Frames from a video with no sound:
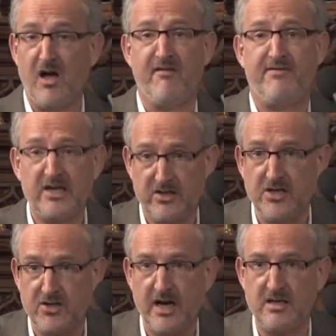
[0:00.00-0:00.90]
A
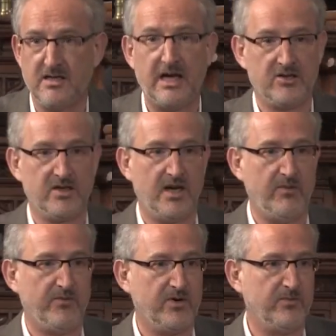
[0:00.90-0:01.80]
vastly changed landscape
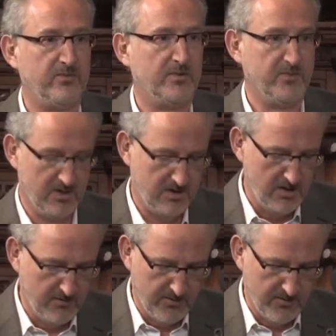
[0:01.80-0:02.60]
from 30,